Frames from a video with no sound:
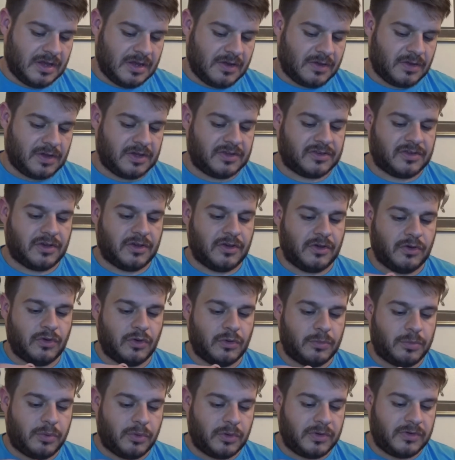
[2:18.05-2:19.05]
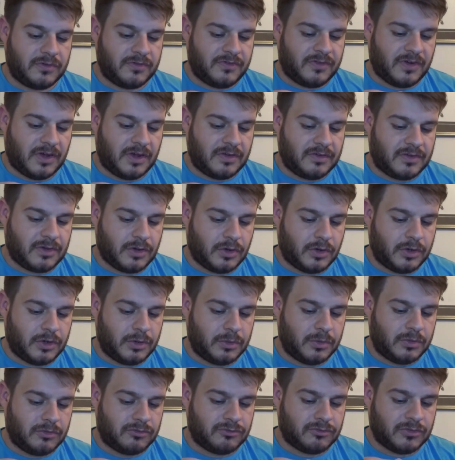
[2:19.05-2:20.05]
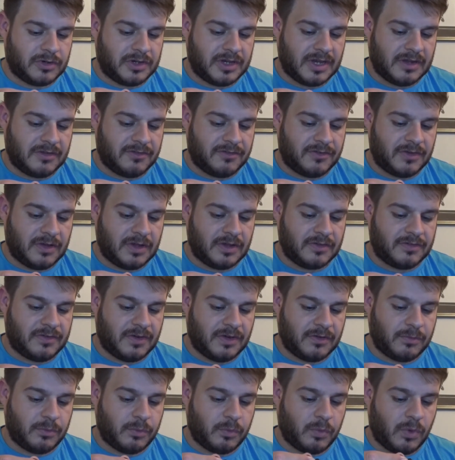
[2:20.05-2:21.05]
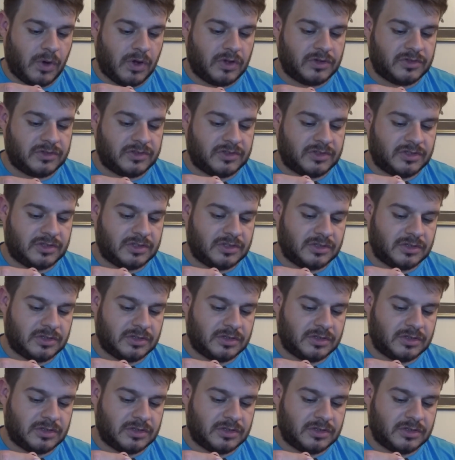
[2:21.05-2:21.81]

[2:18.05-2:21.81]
I got this on a 0.5 coil, running at 35 watts.